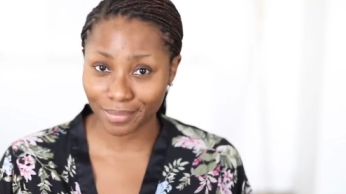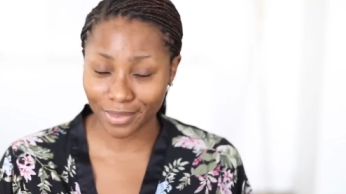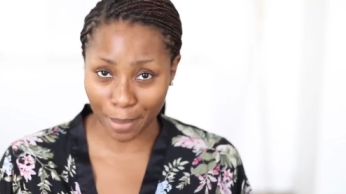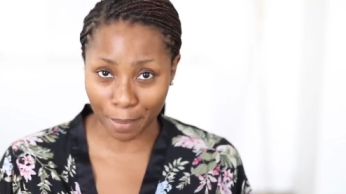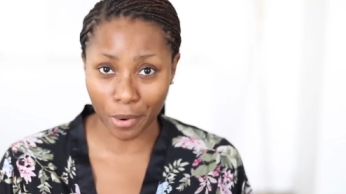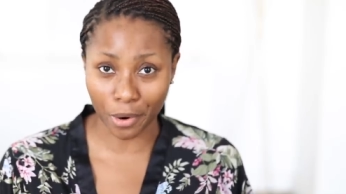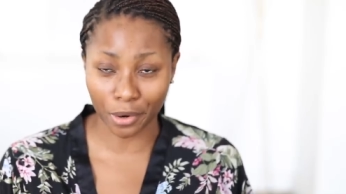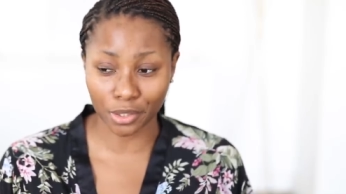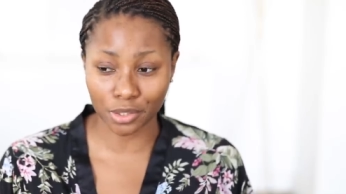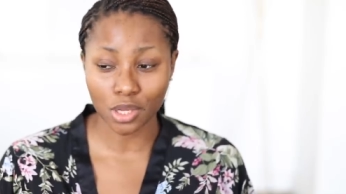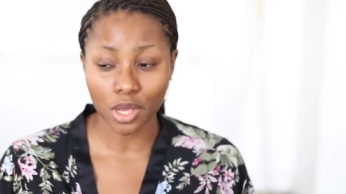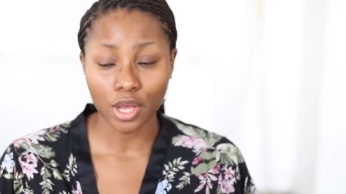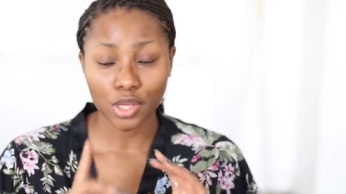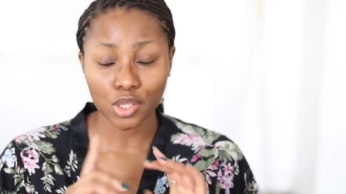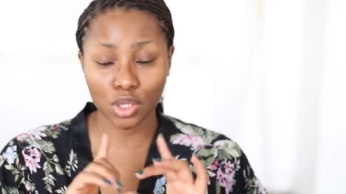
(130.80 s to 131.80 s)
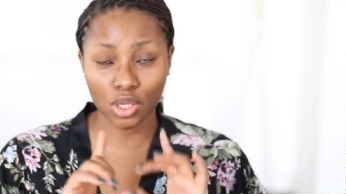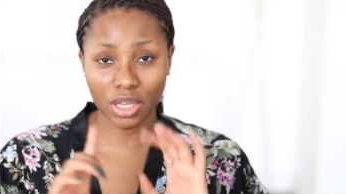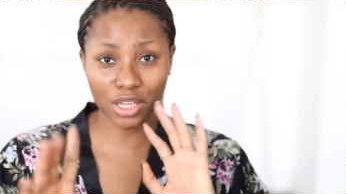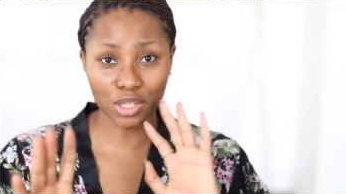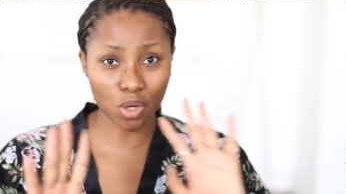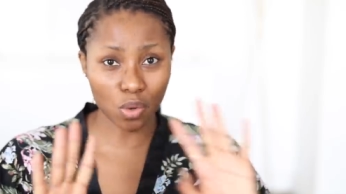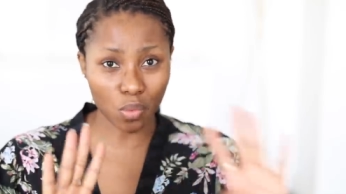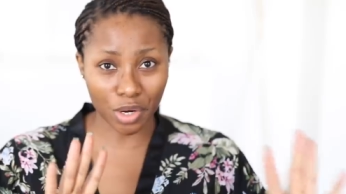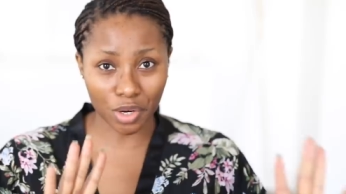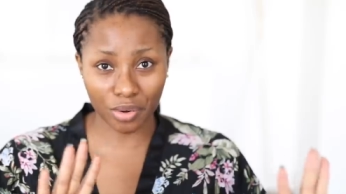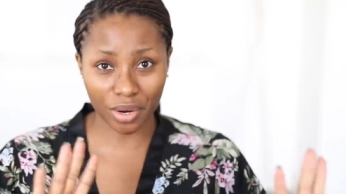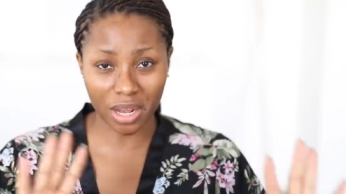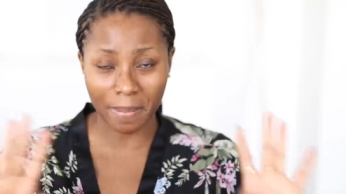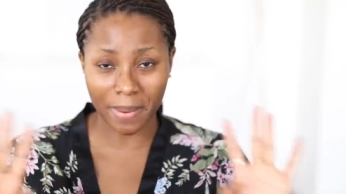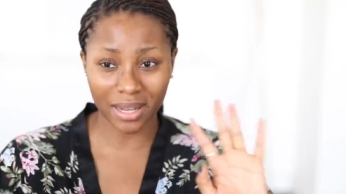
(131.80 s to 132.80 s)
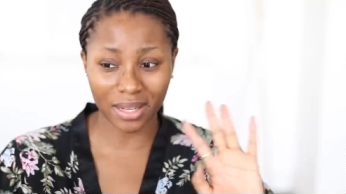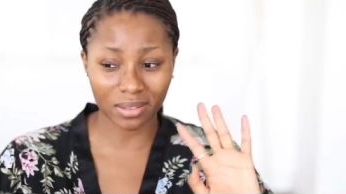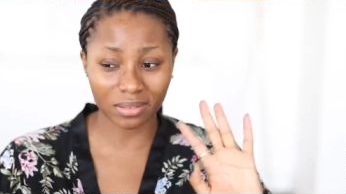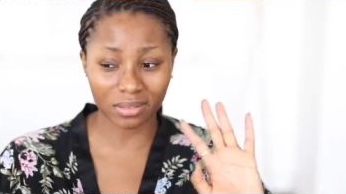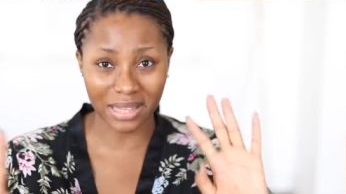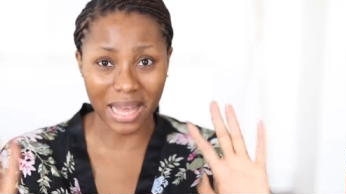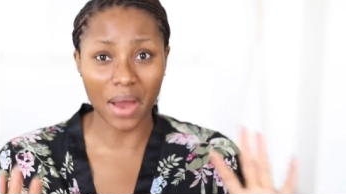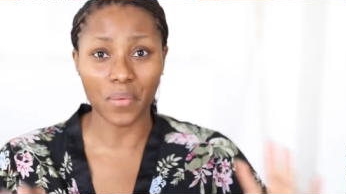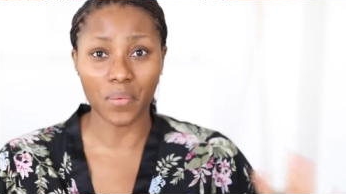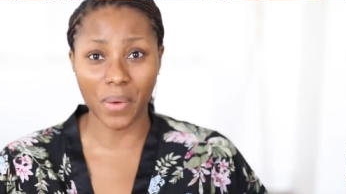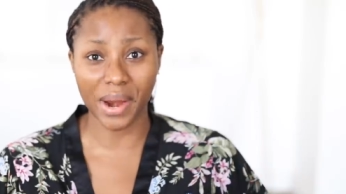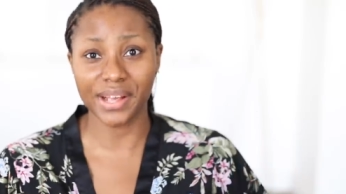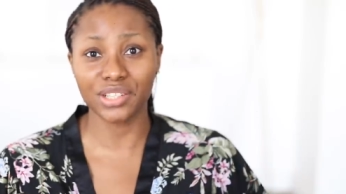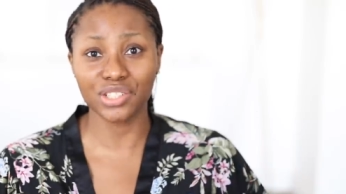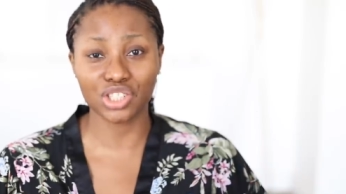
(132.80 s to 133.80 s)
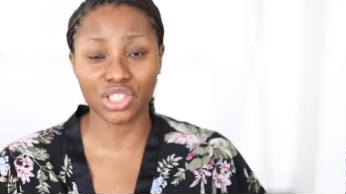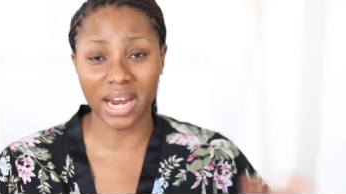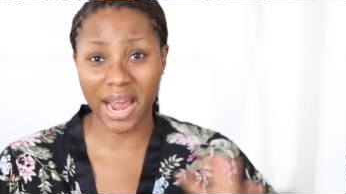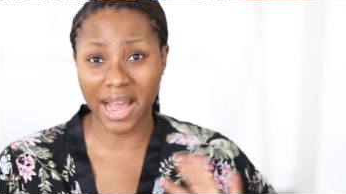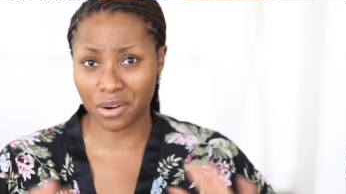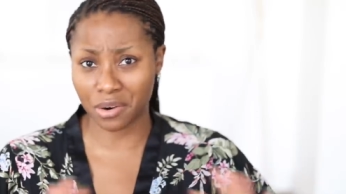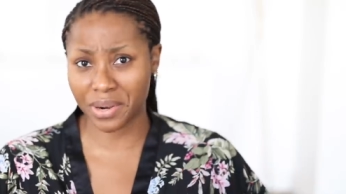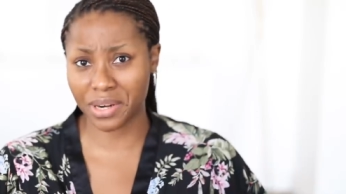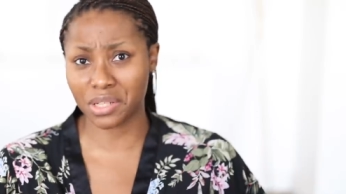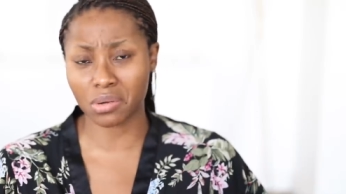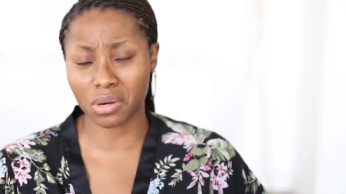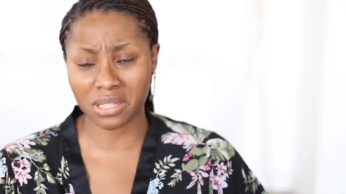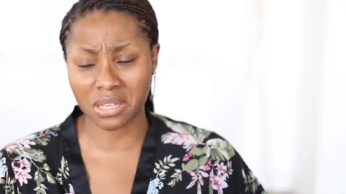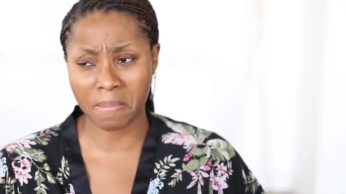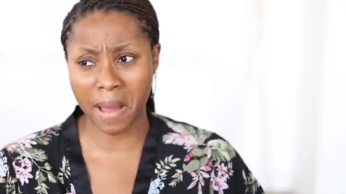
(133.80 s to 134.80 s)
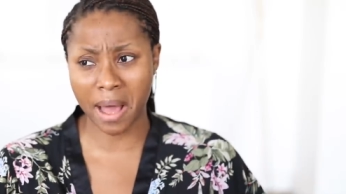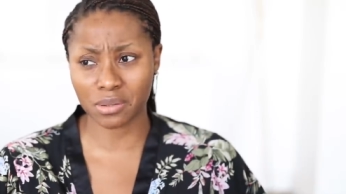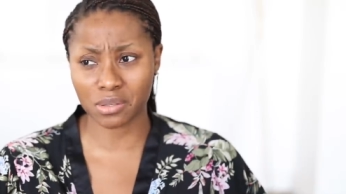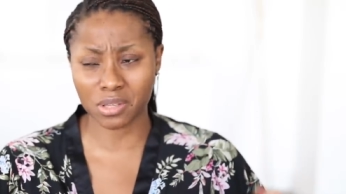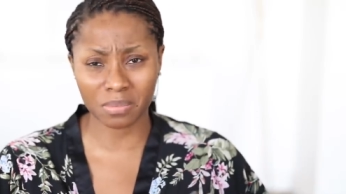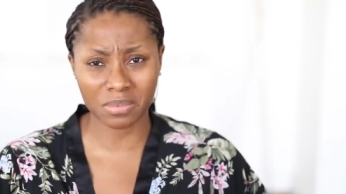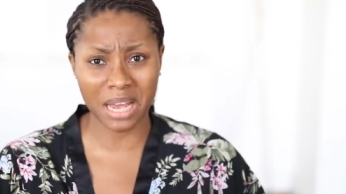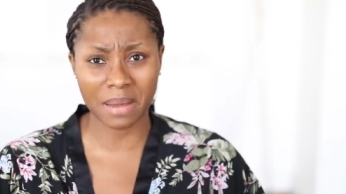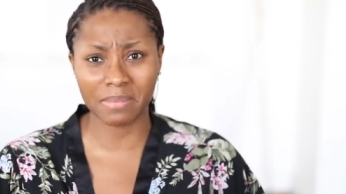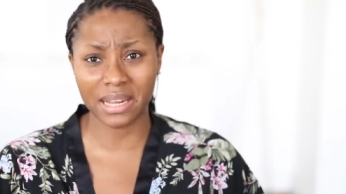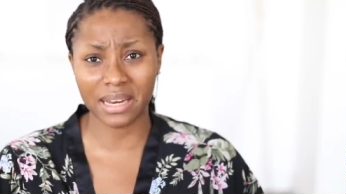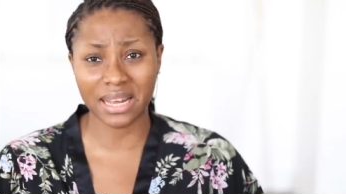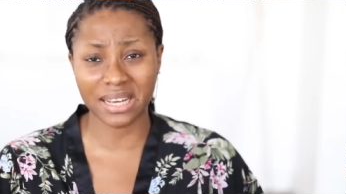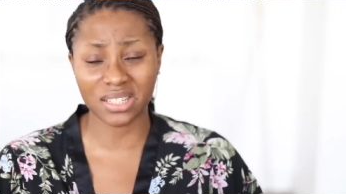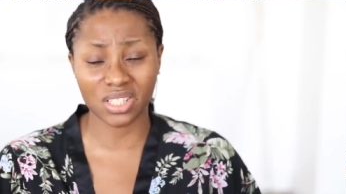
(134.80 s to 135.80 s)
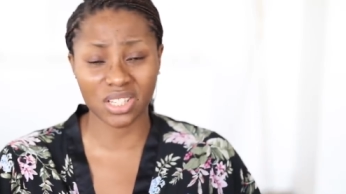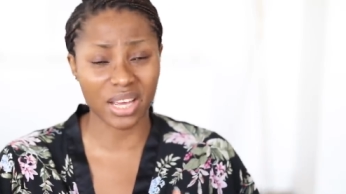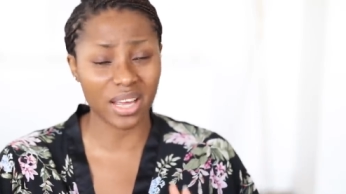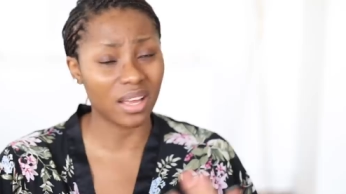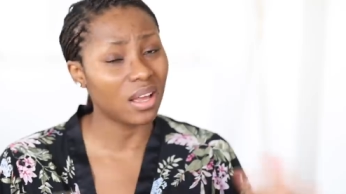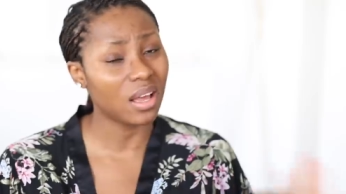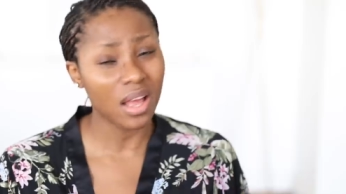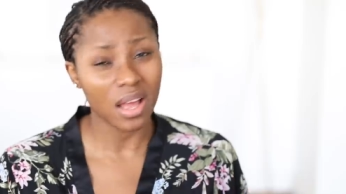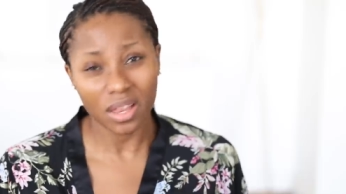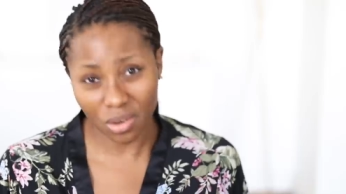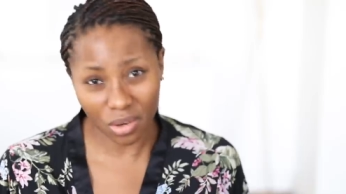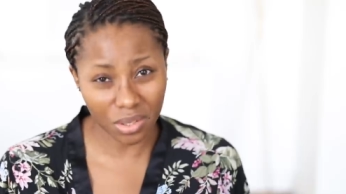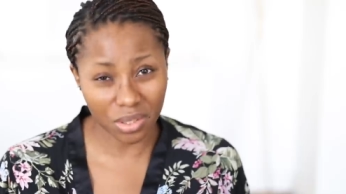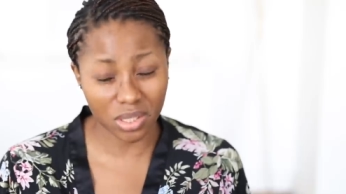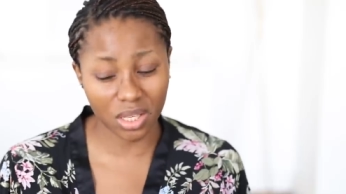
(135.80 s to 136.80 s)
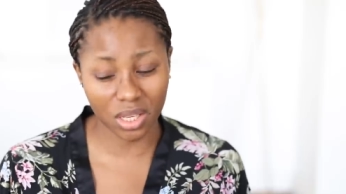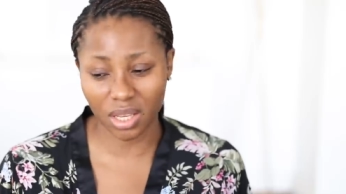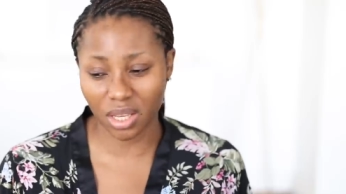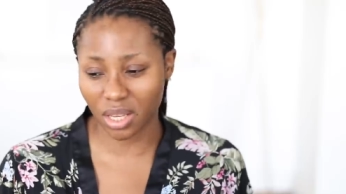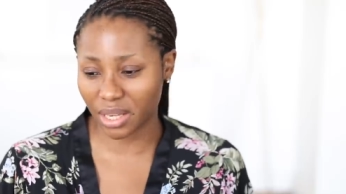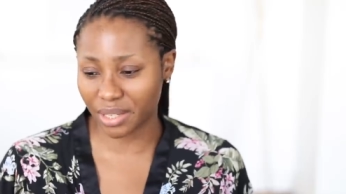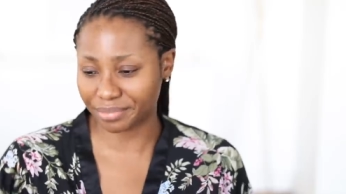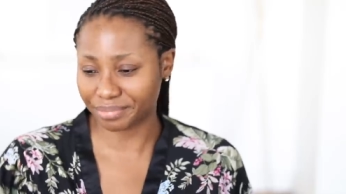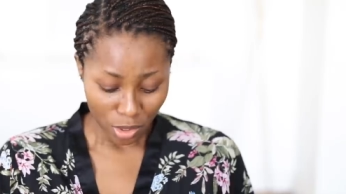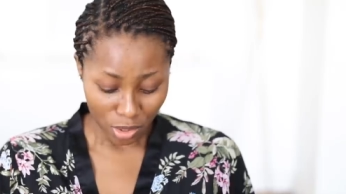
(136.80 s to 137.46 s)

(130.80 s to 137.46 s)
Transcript: their products. So in case you're wondering about that range that I had already talked about sometime late last year, not using it again.